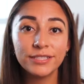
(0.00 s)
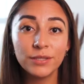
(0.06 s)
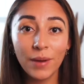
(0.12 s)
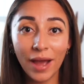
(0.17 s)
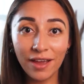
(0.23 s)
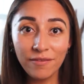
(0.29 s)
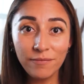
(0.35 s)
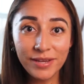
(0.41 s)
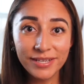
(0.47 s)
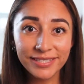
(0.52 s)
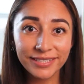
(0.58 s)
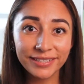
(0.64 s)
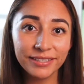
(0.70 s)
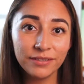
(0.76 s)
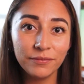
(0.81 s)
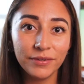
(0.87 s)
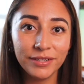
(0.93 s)
So I've
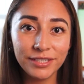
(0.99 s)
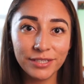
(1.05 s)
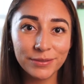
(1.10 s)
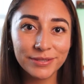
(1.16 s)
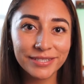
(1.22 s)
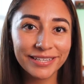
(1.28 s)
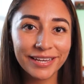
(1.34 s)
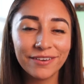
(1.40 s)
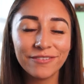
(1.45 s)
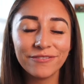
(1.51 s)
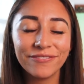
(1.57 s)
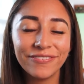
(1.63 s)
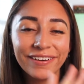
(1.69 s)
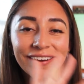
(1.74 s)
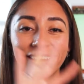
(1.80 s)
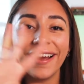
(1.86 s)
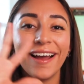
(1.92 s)
basically been using it
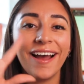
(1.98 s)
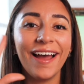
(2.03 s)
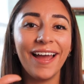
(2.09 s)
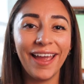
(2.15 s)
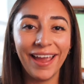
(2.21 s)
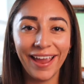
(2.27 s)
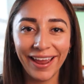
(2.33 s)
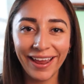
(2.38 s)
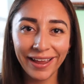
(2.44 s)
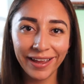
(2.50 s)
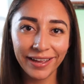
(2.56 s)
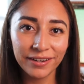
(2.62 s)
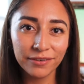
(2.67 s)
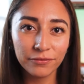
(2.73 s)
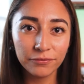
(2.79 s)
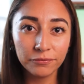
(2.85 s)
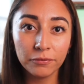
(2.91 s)
for a
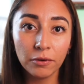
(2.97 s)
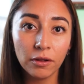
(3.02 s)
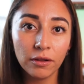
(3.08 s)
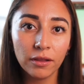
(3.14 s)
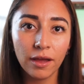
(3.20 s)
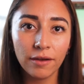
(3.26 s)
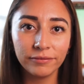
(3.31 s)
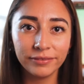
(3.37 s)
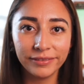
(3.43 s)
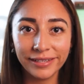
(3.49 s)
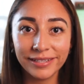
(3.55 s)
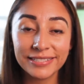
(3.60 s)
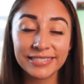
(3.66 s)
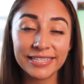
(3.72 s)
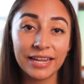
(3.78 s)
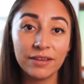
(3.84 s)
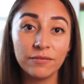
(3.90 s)
handful of
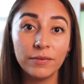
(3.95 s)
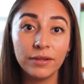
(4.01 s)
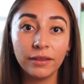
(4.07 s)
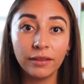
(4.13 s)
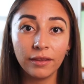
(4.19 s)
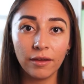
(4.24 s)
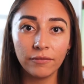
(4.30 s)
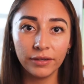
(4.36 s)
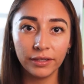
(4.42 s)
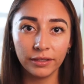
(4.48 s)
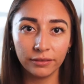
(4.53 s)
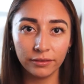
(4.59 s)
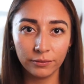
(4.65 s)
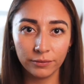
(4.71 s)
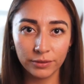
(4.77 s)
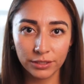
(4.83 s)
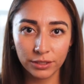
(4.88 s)
things and I've been loving
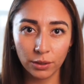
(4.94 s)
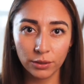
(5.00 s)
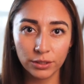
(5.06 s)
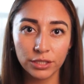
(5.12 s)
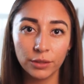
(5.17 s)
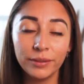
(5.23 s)
the results.